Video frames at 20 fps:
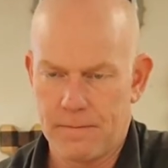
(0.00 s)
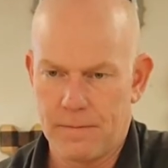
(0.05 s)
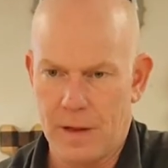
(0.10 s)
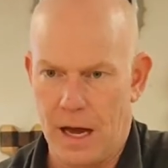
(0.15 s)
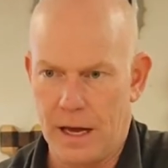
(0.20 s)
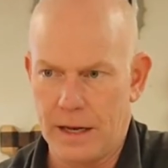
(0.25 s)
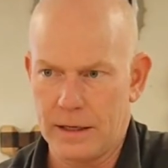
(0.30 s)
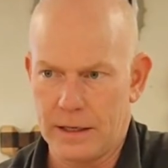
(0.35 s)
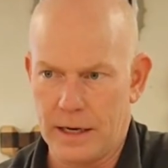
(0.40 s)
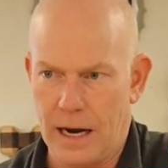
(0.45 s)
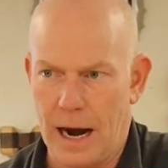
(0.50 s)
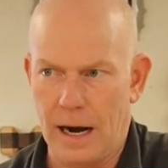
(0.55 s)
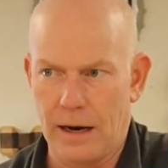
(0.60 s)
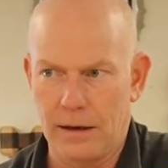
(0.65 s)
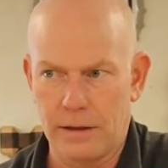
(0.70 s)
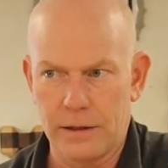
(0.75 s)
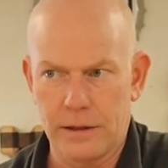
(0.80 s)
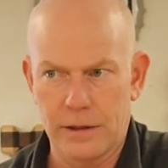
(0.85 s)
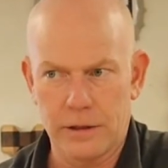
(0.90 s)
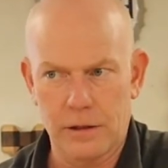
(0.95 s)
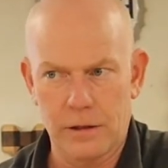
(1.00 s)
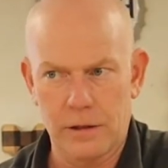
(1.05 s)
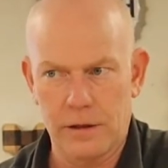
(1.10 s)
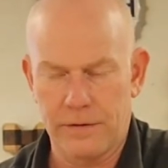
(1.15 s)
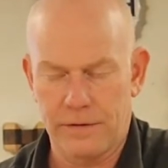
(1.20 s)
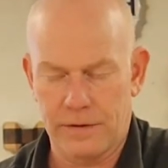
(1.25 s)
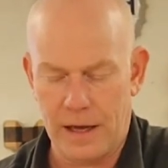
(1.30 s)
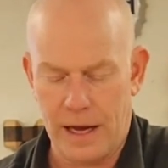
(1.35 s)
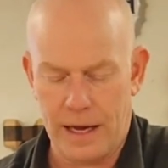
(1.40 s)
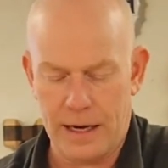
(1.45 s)
Not entirely certain
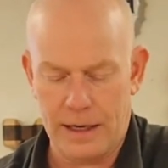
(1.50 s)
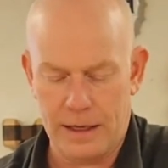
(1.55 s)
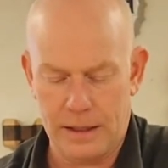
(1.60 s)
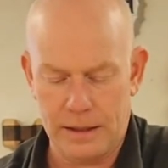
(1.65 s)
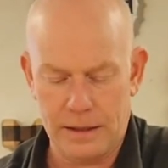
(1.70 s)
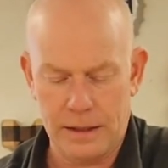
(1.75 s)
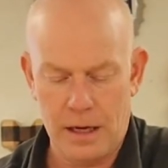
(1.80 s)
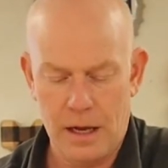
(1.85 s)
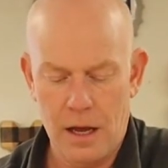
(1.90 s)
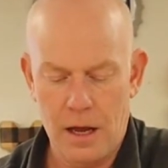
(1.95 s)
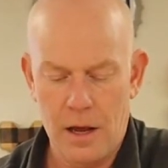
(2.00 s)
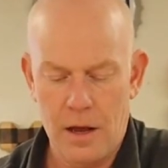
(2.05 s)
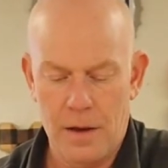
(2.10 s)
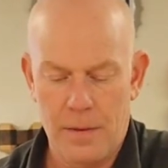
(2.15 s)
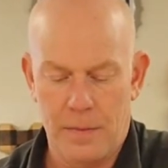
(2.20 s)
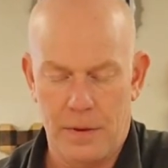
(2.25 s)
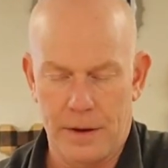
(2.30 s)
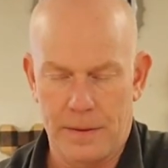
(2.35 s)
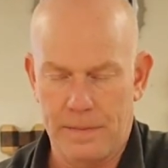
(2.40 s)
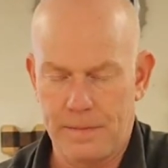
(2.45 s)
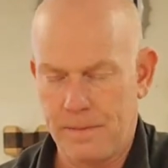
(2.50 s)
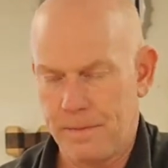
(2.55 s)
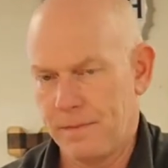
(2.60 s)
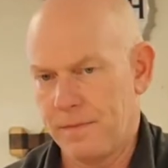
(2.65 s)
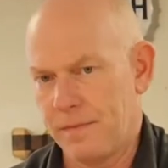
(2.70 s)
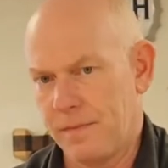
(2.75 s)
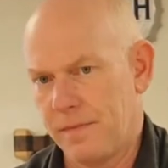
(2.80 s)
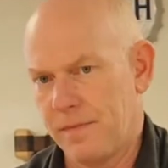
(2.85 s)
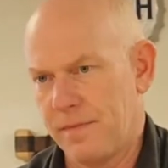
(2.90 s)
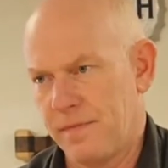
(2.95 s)
if that is, but
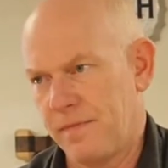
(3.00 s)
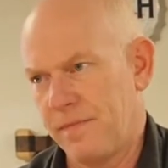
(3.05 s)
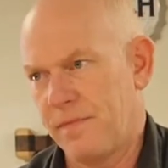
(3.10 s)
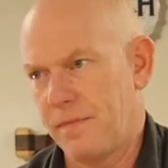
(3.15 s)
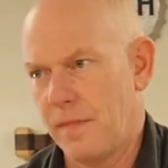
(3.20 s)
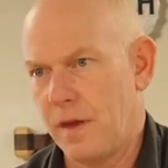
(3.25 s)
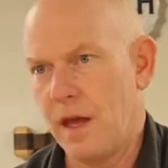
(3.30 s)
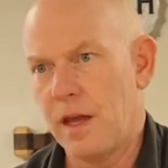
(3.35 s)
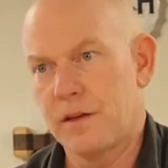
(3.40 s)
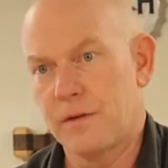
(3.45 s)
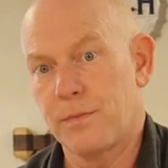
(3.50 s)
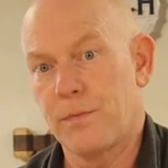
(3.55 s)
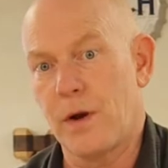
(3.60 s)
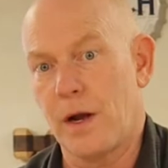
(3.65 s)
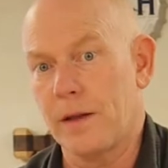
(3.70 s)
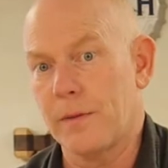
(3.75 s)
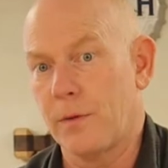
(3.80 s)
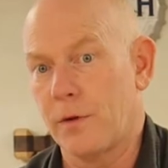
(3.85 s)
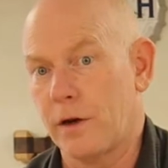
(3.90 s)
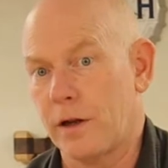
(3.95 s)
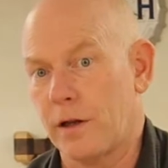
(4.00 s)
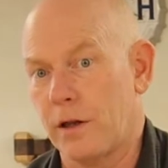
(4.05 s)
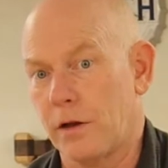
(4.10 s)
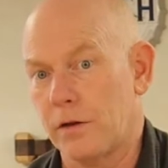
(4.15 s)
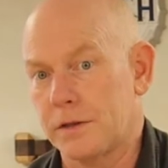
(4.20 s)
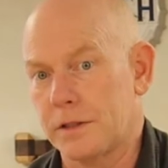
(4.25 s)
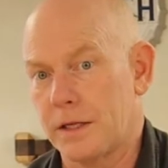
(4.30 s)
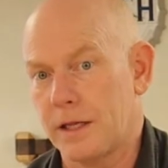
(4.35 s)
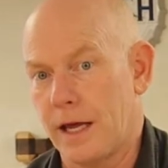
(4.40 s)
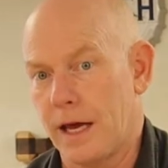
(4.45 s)
it's probably pretty
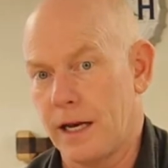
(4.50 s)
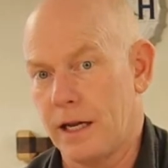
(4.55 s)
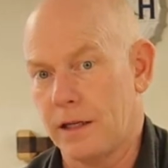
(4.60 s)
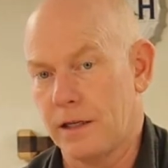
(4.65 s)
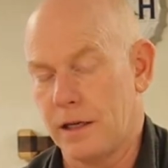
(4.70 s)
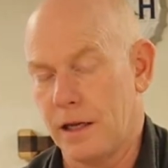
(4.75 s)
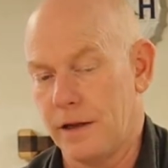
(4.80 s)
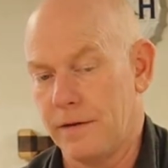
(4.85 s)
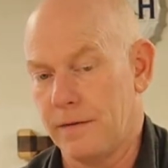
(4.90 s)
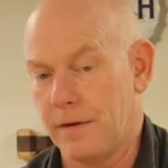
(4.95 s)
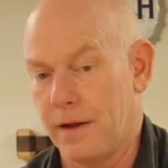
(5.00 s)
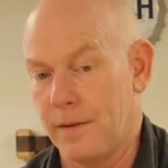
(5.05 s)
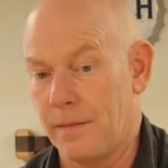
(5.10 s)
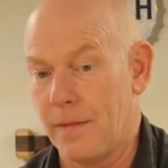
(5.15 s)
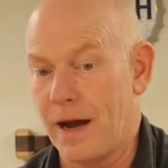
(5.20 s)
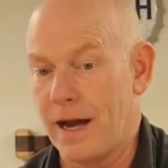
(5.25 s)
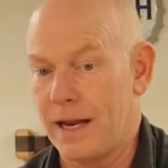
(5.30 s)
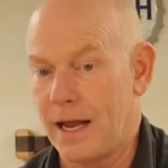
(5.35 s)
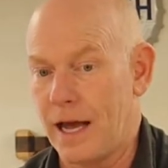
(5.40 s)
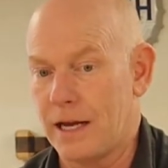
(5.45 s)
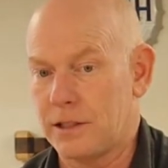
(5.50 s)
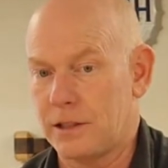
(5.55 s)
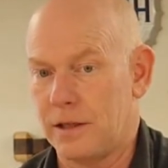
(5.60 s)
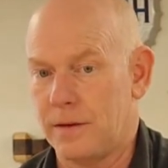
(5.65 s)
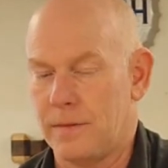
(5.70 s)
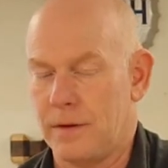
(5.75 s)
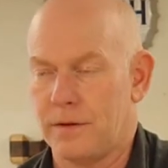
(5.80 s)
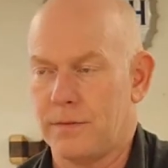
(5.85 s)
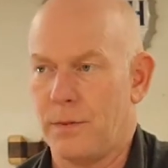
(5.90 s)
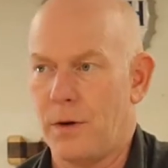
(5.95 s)
close to that. It, it, it might
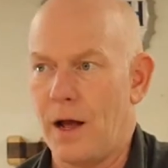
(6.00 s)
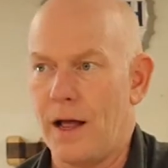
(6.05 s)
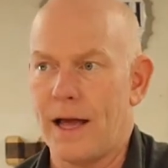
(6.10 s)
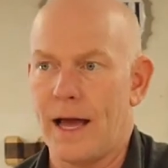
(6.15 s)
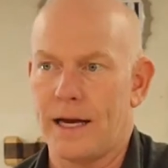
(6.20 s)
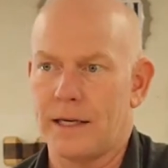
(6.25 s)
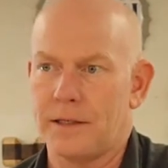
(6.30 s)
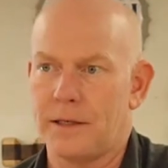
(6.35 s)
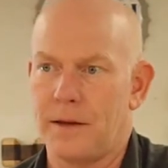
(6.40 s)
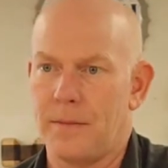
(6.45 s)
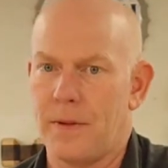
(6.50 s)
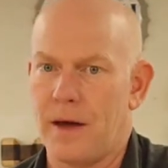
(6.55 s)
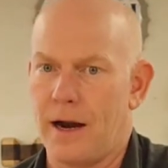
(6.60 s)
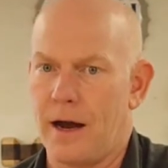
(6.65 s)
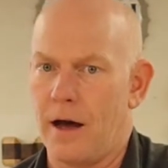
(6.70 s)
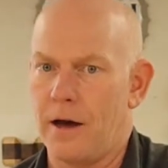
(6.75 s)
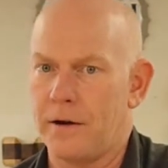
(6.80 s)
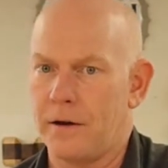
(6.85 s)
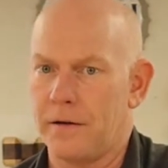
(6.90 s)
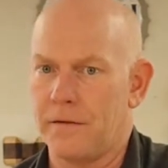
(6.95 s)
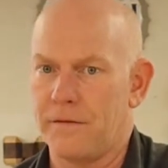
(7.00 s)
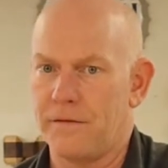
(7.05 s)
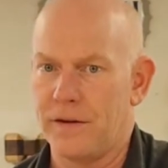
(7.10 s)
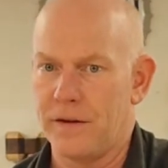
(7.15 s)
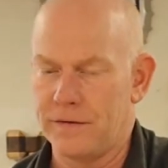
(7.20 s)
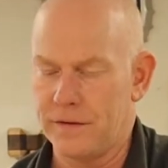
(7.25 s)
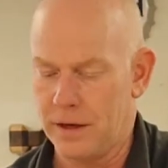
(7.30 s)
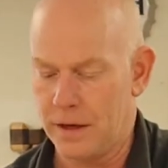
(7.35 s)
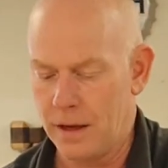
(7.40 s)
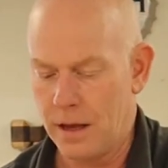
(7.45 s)
actually, it's probably actually about
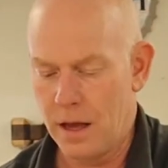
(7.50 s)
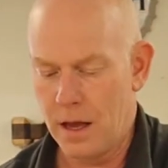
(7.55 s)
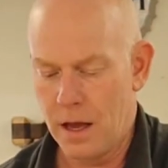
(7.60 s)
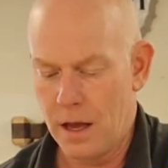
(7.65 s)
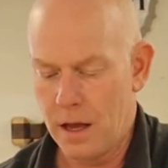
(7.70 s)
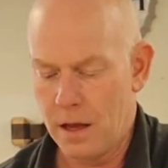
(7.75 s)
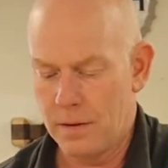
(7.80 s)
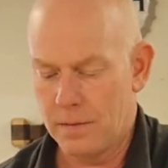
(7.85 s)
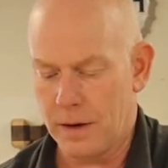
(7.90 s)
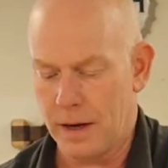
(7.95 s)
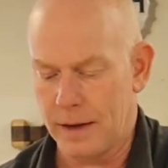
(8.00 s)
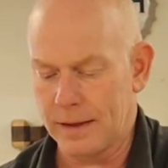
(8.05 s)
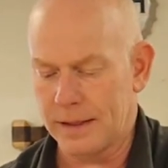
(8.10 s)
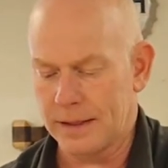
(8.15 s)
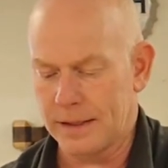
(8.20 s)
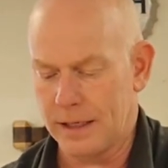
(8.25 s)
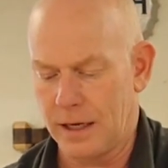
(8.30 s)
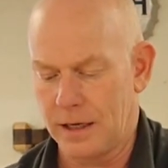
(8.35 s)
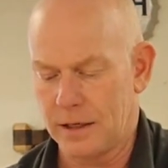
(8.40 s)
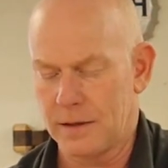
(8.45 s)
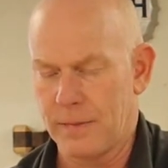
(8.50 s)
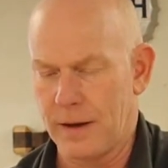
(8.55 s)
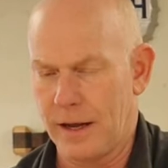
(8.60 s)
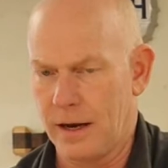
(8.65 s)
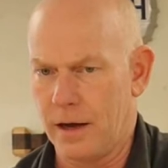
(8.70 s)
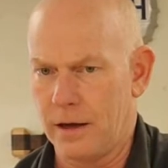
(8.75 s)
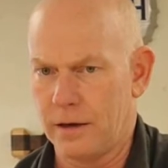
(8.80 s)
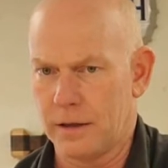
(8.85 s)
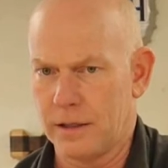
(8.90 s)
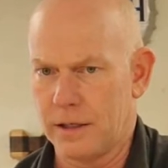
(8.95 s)
150, but I'm gonna say it's about
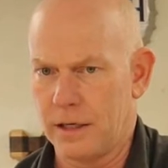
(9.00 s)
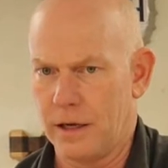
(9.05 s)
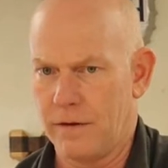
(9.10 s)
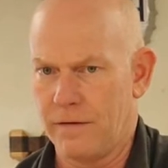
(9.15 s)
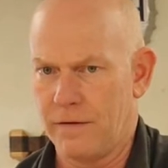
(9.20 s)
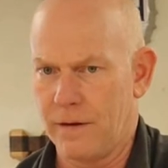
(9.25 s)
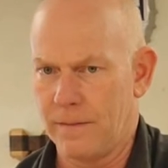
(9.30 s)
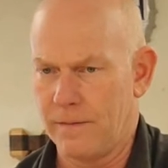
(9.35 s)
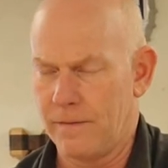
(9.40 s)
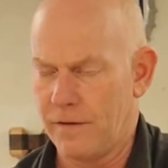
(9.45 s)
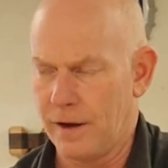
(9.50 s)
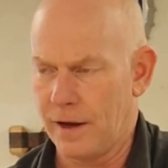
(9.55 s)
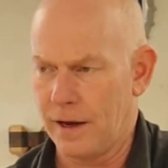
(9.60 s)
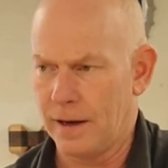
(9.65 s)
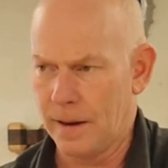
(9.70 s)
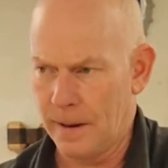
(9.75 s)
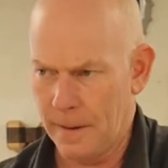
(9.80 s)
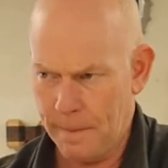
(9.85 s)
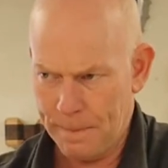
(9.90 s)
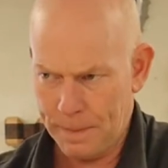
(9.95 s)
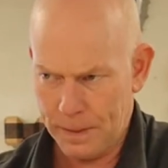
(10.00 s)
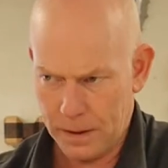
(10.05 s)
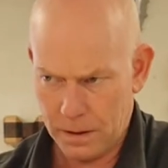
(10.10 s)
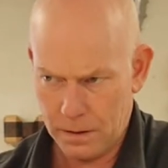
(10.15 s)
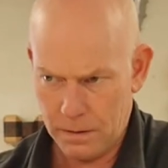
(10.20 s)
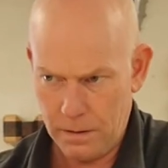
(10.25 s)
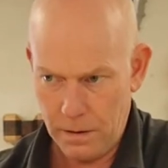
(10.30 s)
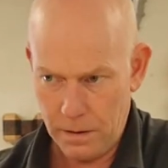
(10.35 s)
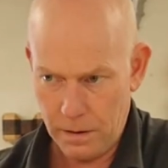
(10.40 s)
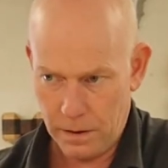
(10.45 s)
100 CFM fan.
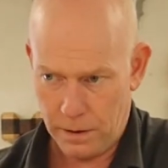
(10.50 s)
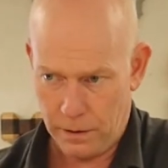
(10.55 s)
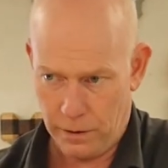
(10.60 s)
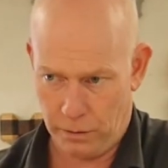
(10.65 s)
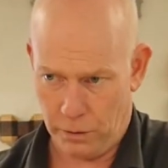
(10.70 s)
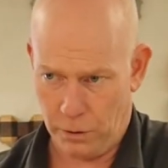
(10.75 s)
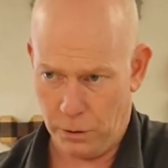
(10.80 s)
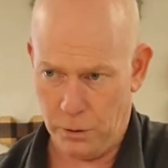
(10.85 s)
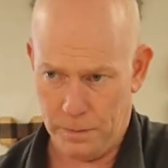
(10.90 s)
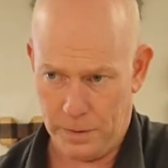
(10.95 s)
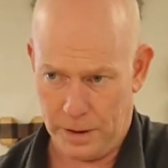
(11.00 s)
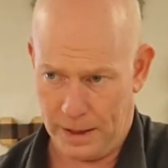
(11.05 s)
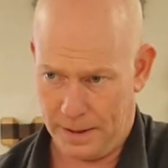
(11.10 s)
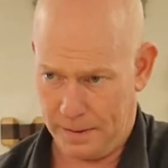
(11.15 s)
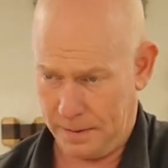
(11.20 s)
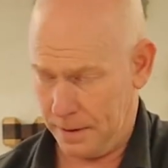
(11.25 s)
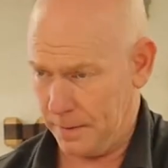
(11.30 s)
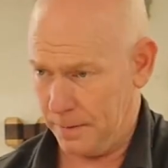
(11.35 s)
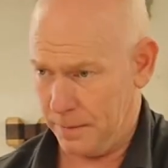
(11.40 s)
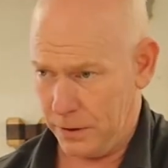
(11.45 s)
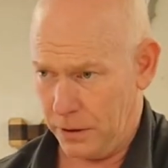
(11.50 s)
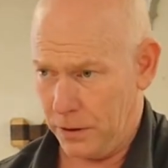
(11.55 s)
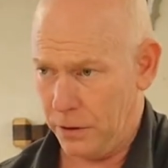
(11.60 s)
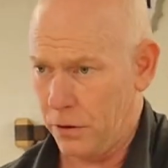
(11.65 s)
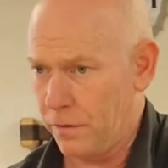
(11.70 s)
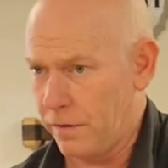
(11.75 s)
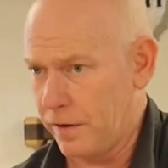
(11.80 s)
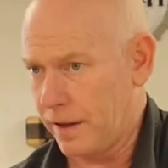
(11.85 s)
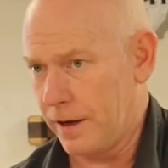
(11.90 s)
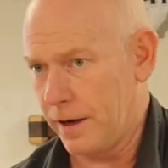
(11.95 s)
The room that I'm gonna build
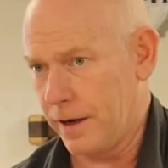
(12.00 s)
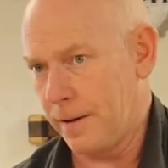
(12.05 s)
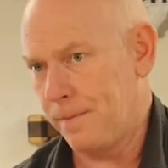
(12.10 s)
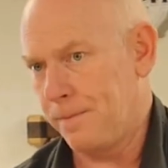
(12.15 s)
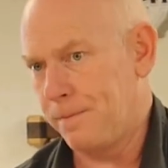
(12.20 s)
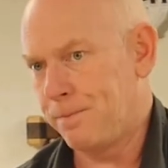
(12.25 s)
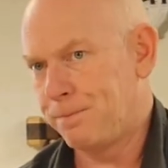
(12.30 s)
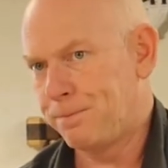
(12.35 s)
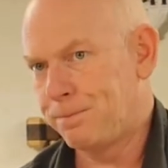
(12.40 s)
over there